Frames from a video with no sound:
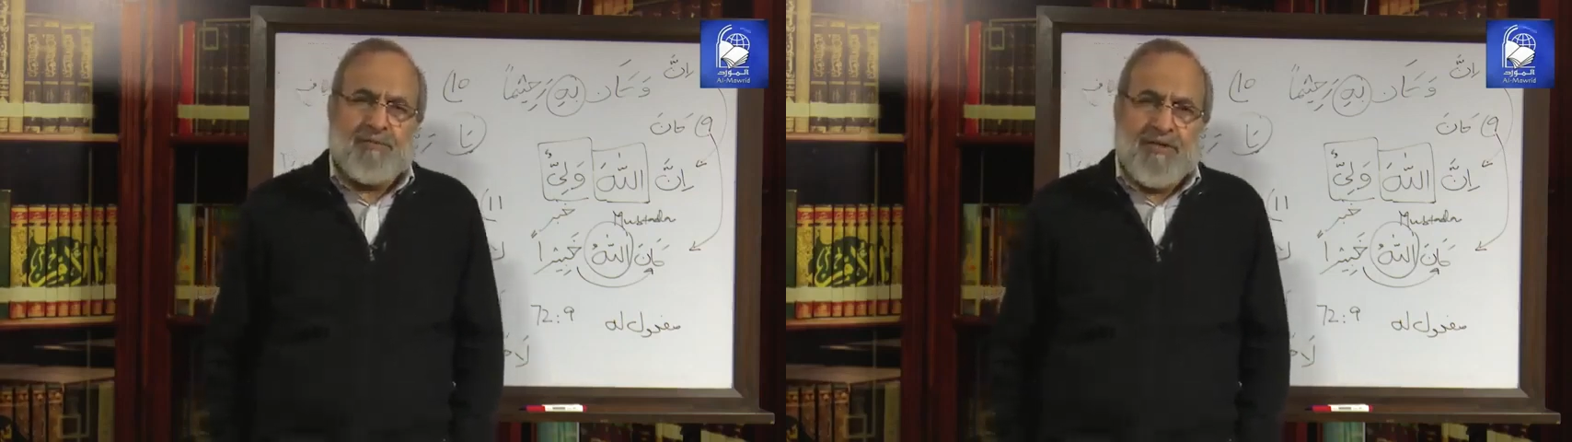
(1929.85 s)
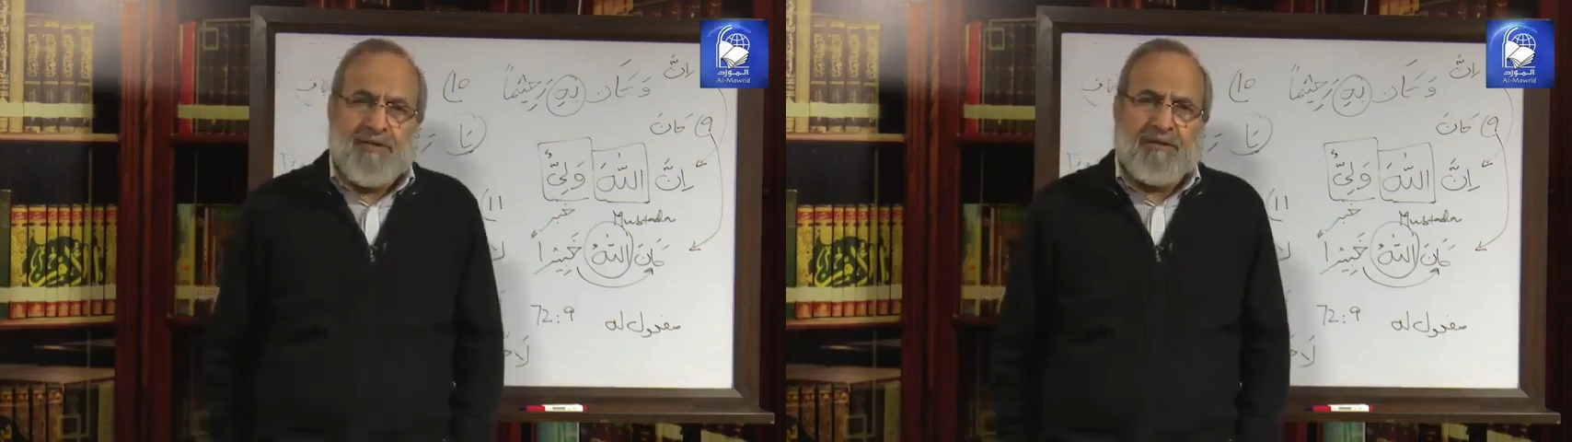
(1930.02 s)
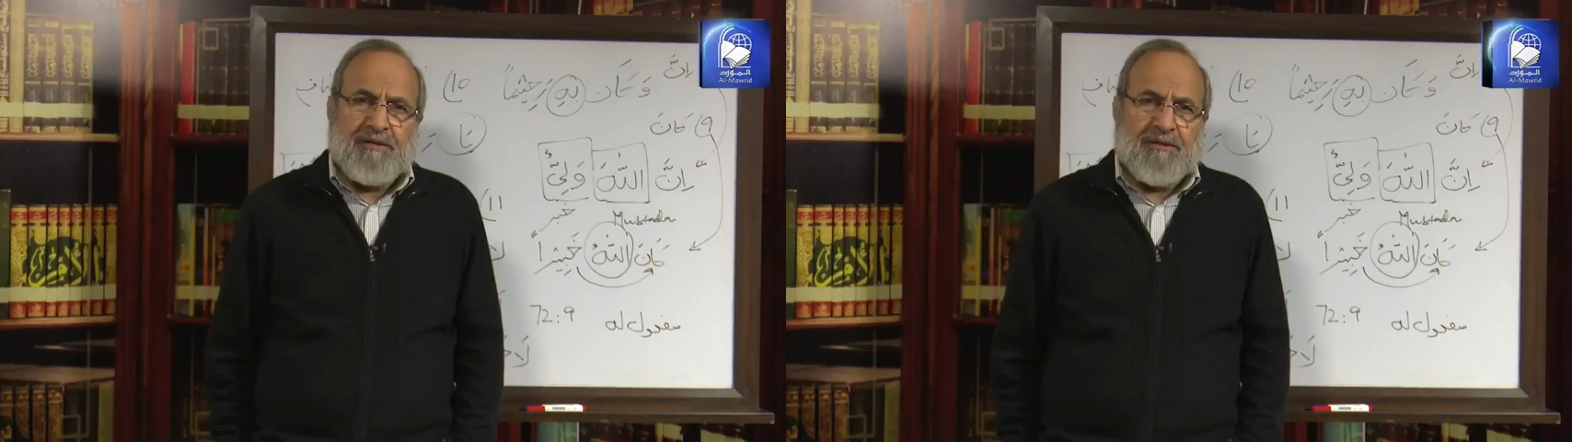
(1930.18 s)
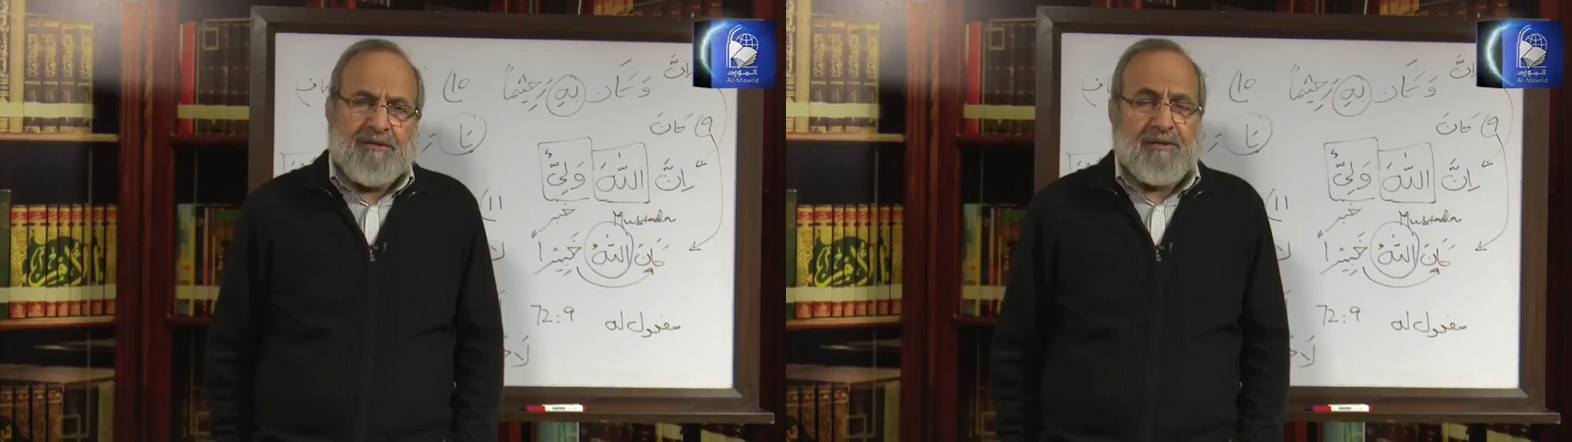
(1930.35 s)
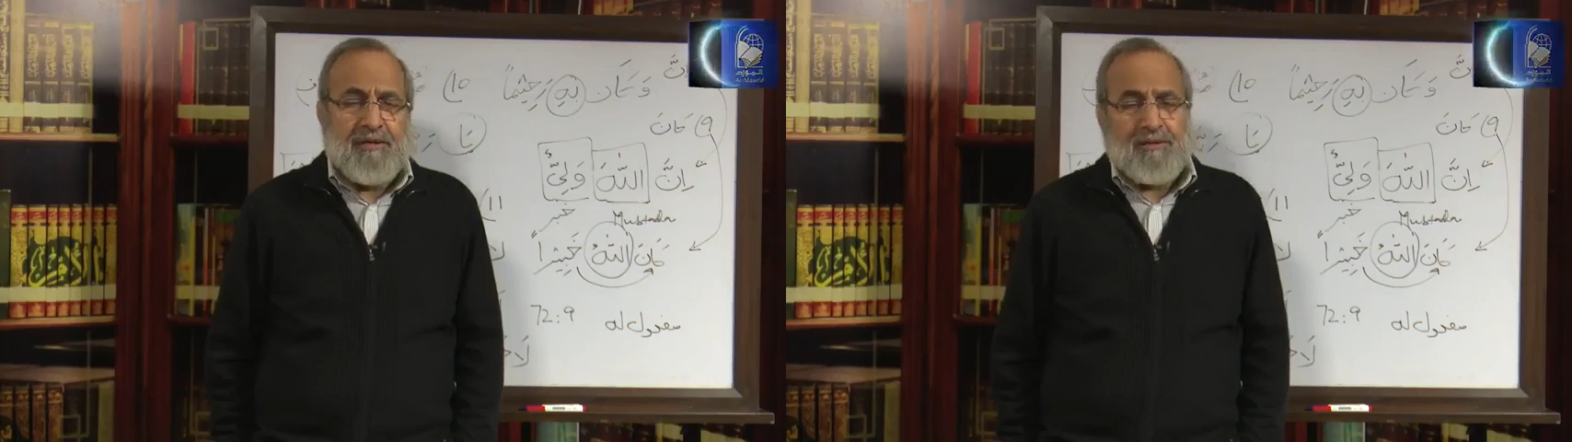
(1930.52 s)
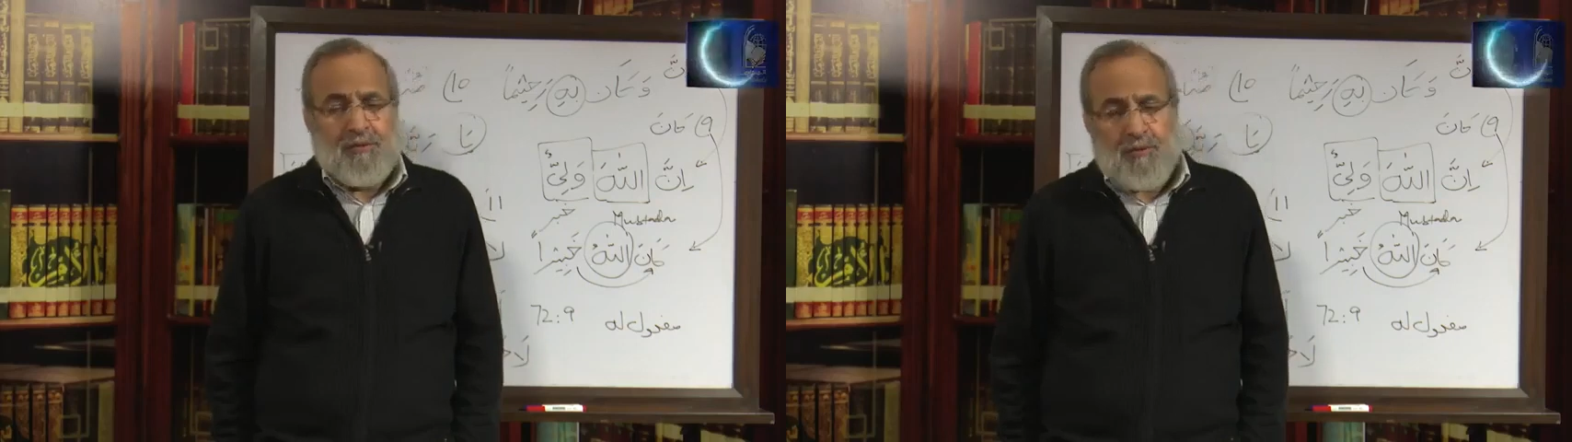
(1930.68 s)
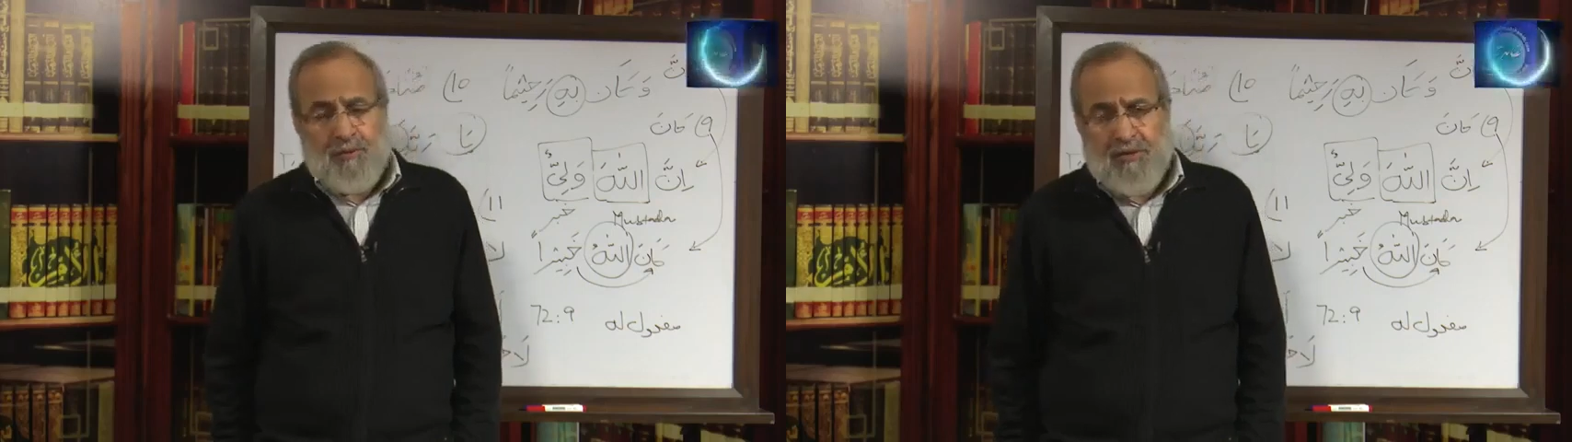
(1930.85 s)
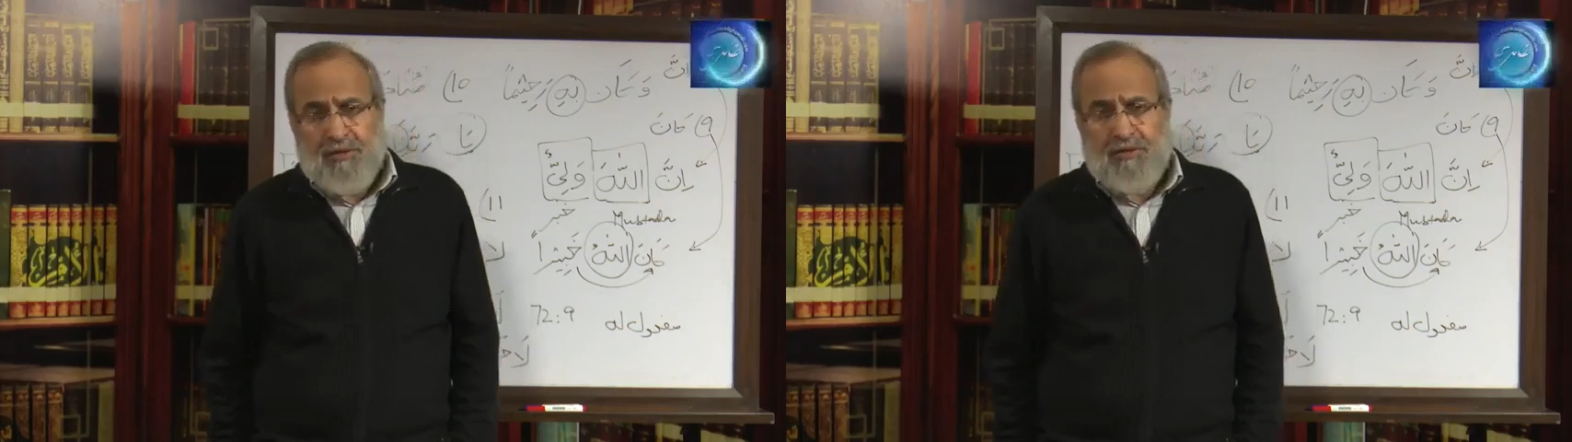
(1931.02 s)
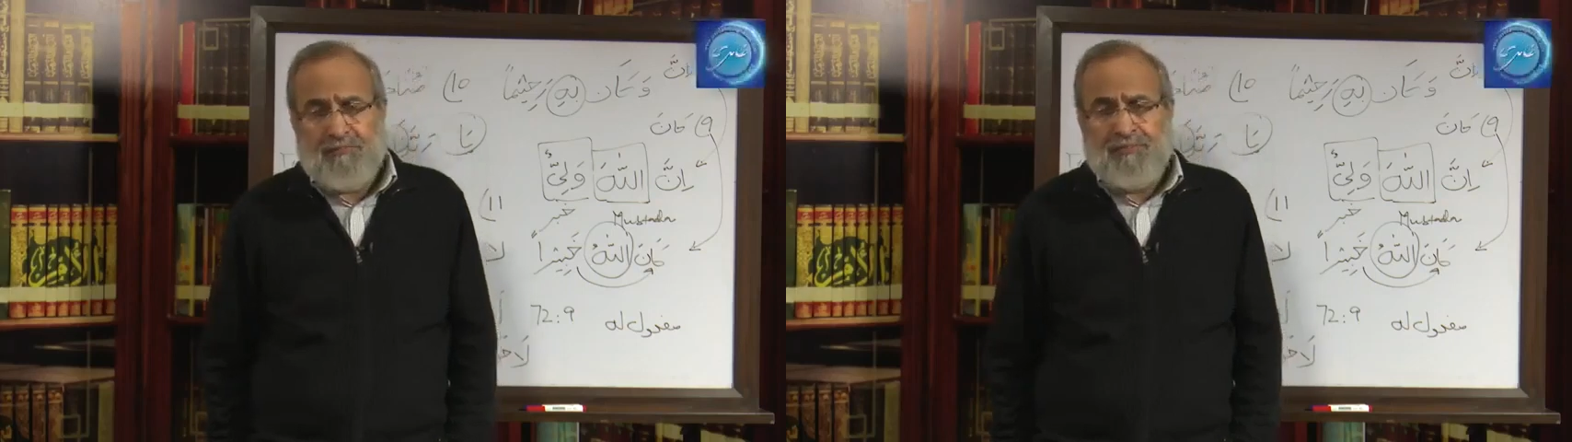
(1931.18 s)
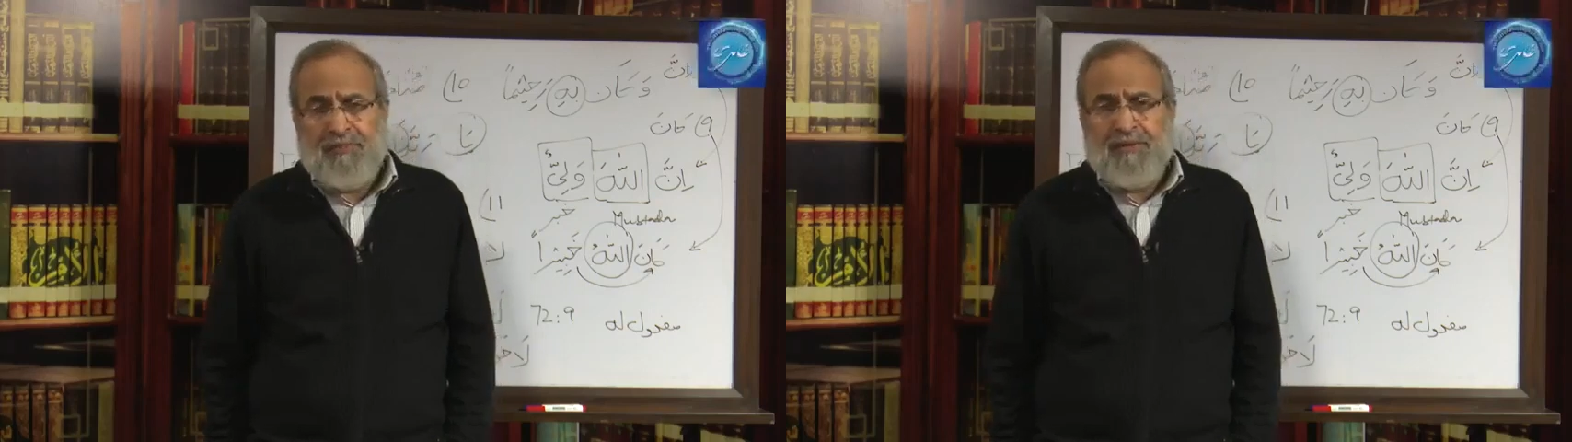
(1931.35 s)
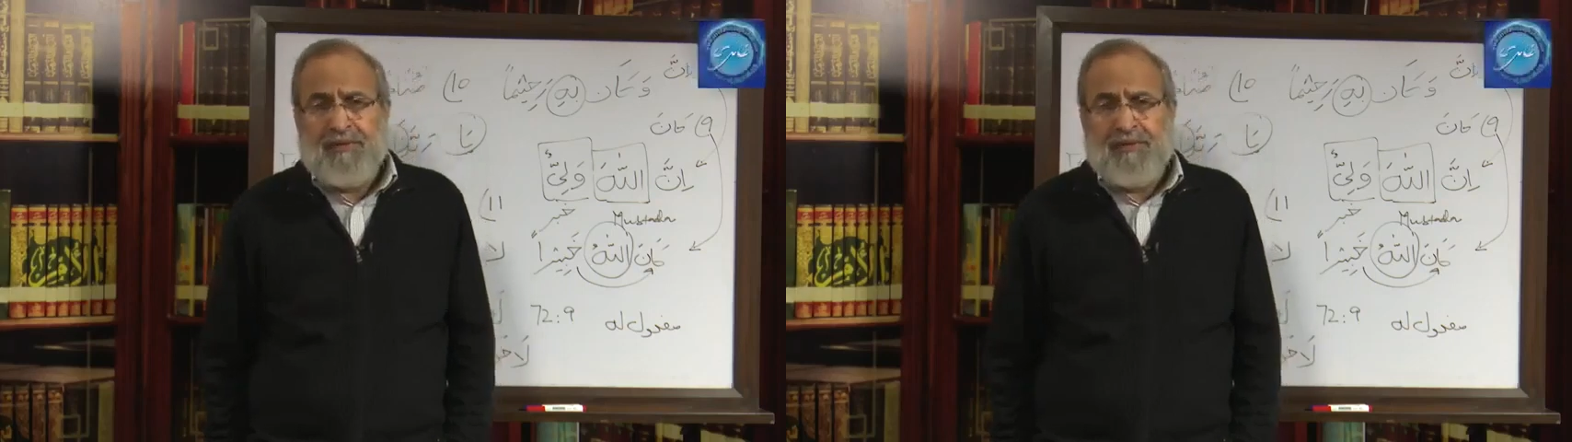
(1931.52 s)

appear in the Quran